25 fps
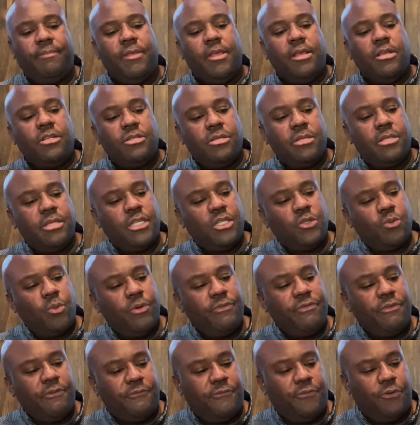so this one
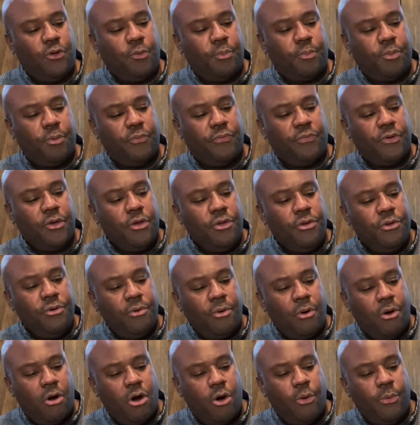for full proof, you'll
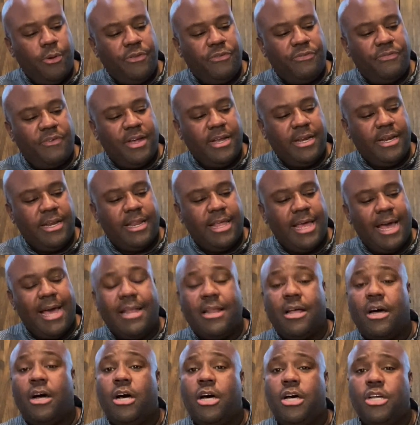always find it at
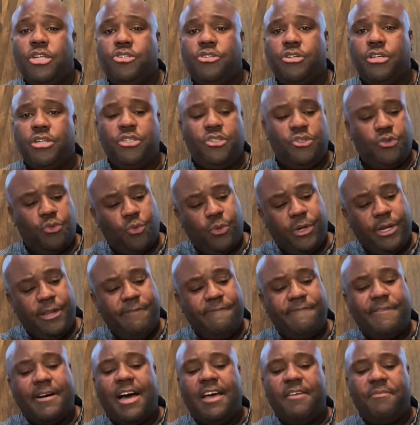
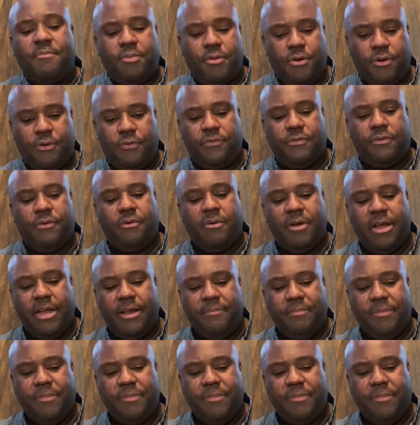125 proof, right?